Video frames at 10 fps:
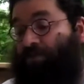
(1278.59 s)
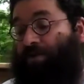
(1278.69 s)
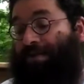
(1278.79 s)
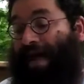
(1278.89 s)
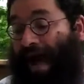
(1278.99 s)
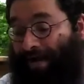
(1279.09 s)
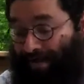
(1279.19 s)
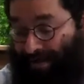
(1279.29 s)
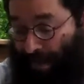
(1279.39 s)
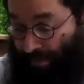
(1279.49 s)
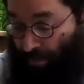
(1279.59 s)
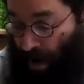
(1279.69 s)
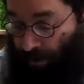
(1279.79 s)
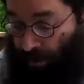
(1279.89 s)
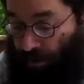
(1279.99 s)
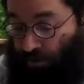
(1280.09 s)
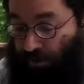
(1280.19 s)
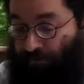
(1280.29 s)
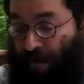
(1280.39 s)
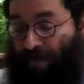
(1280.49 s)
did not accept martyrdom in
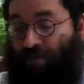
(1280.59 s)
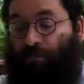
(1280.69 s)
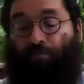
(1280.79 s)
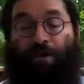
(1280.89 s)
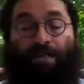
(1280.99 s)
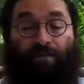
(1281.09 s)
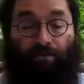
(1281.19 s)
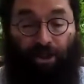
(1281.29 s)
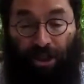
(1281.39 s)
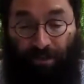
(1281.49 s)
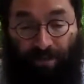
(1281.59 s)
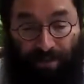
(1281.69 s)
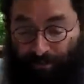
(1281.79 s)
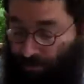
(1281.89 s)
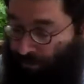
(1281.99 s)
face of oppressive regimes,